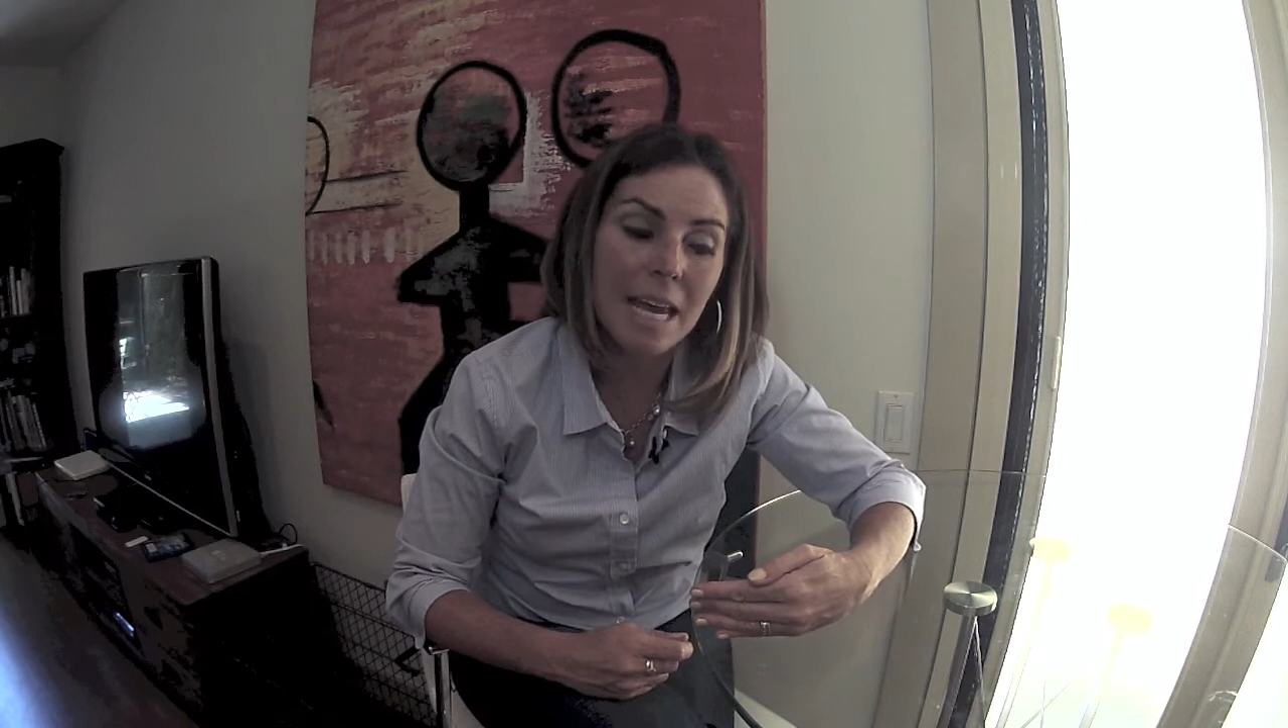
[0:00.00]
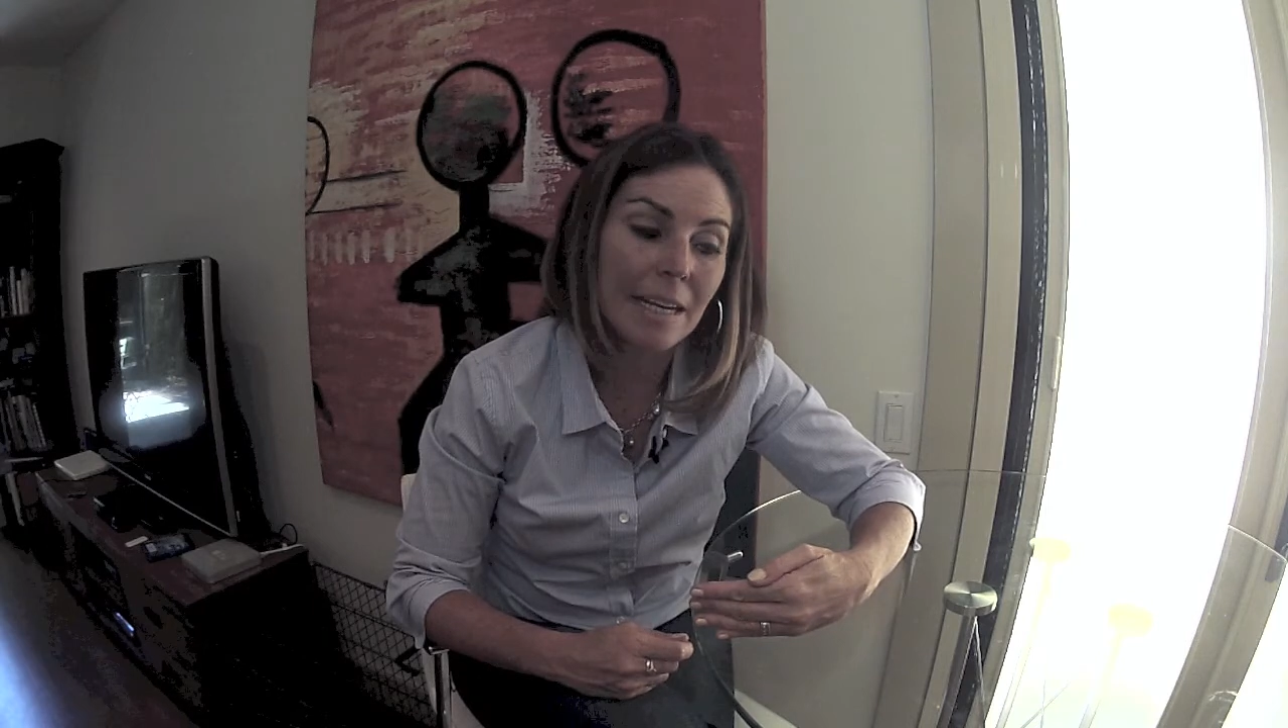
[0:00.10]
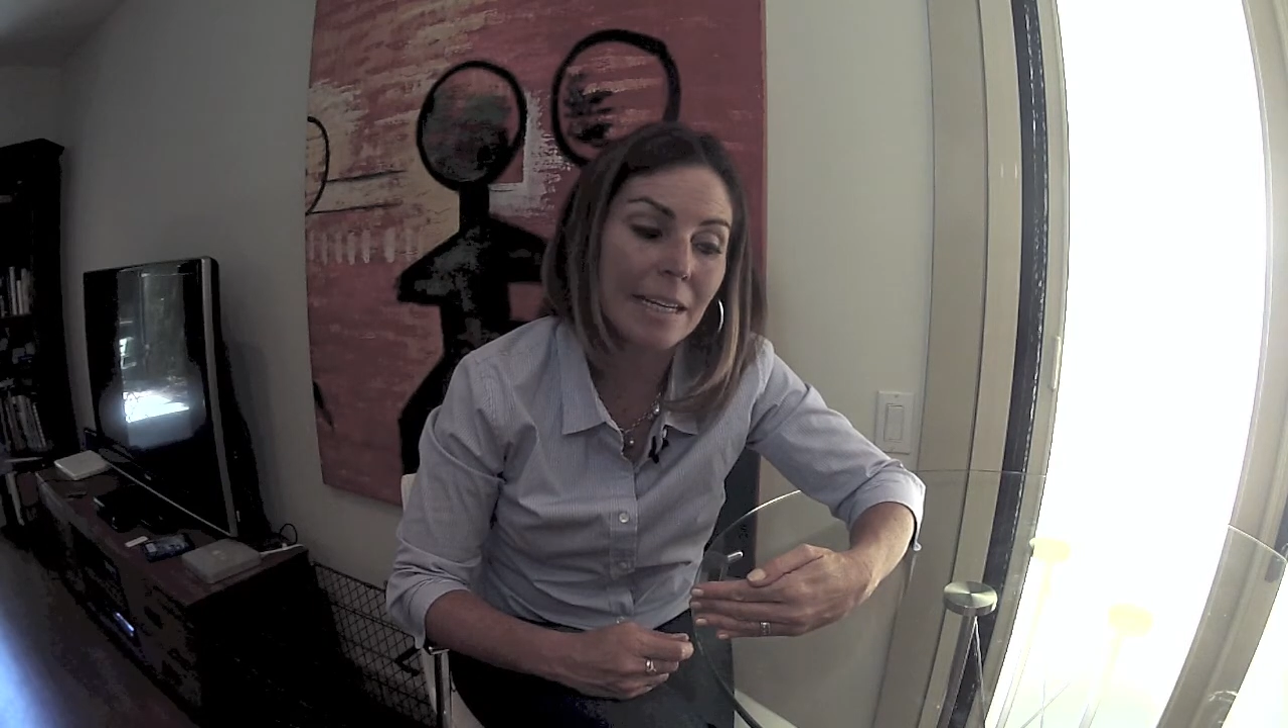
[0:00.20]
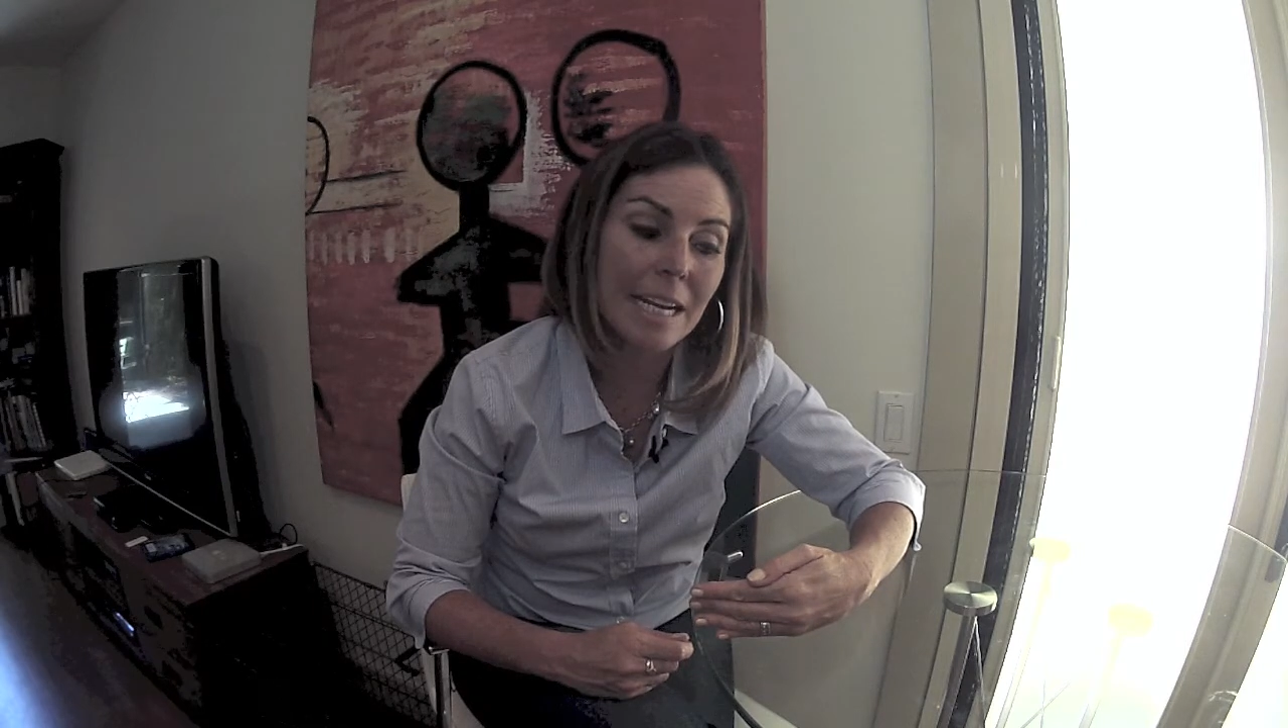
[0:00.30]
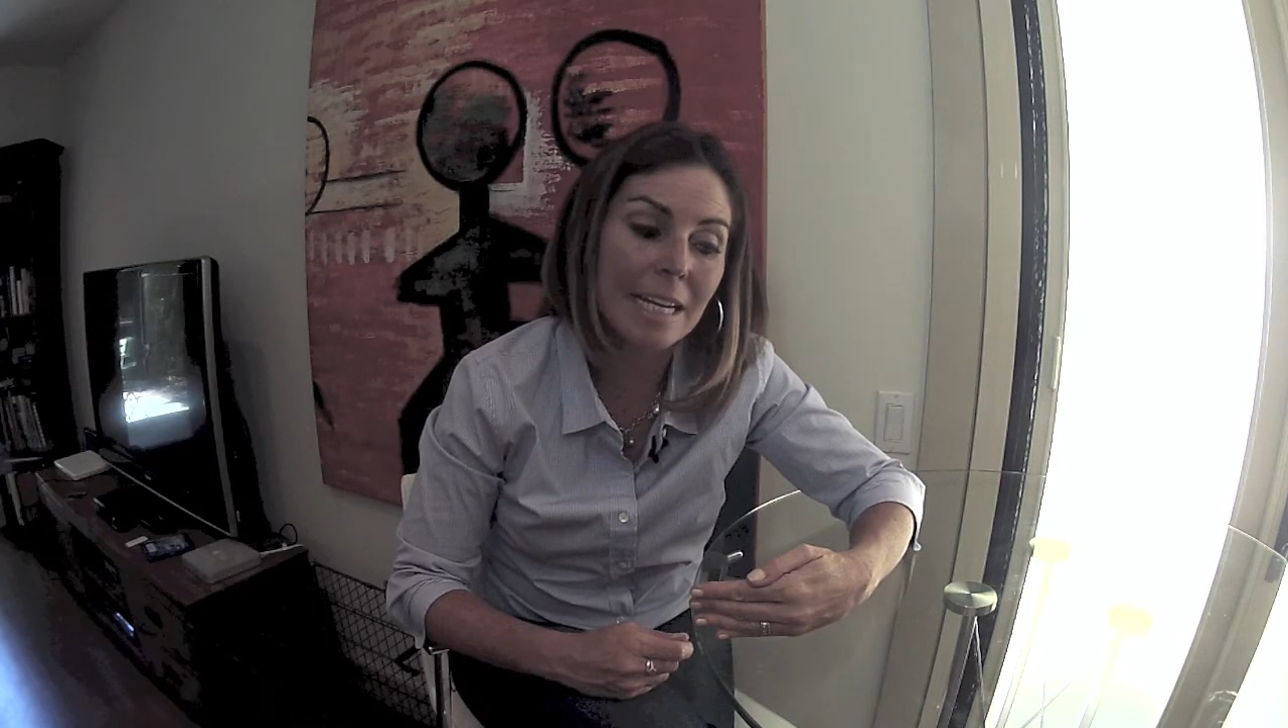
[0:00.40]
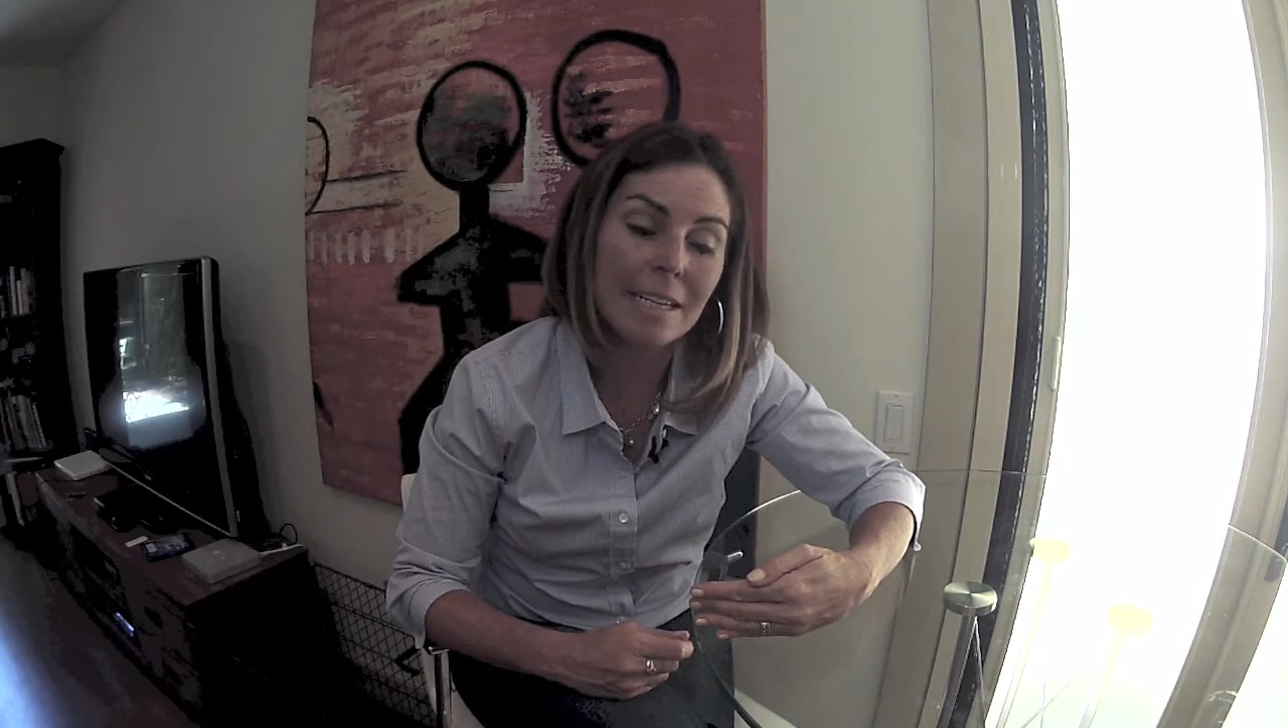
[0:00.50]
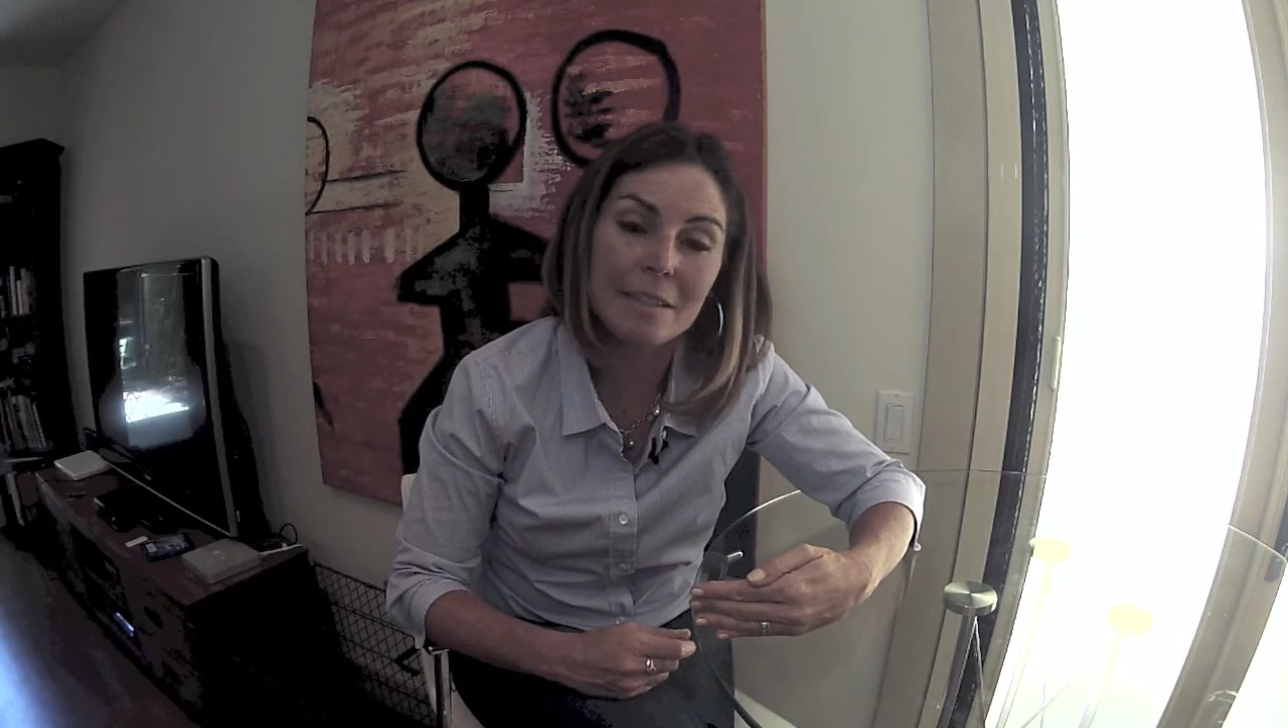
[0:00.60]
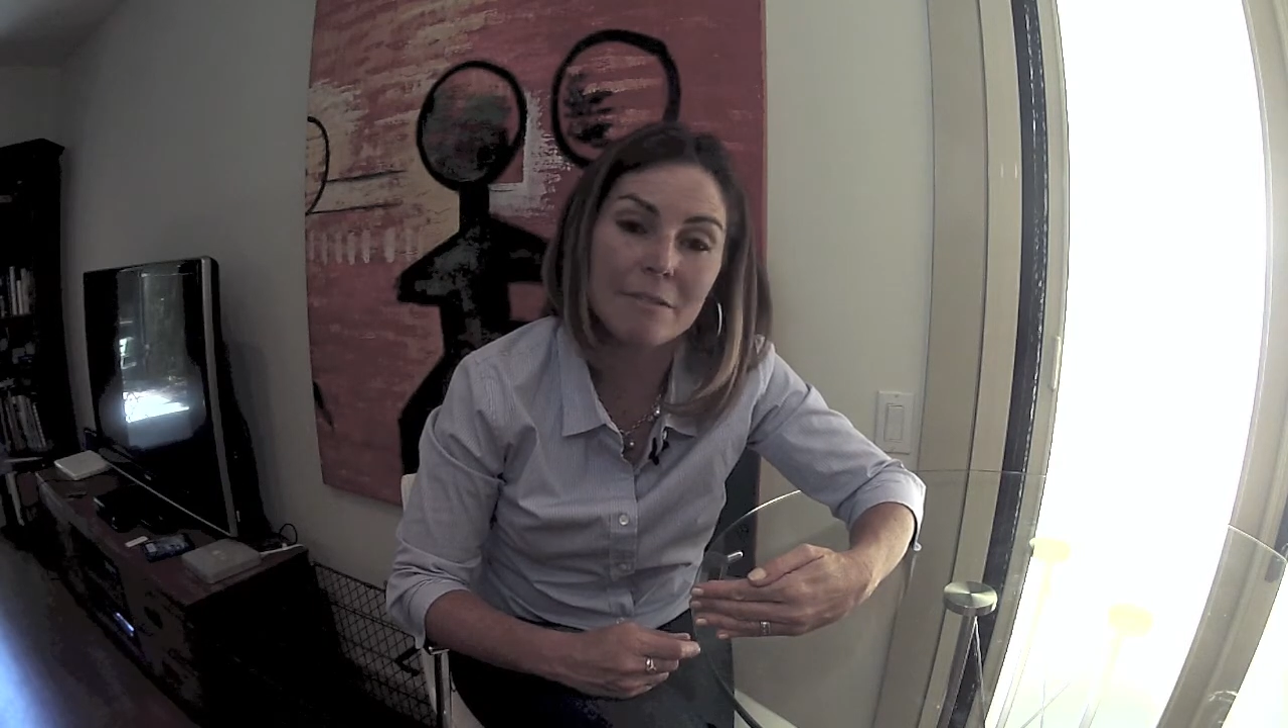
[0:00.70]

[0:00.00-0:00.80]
and it is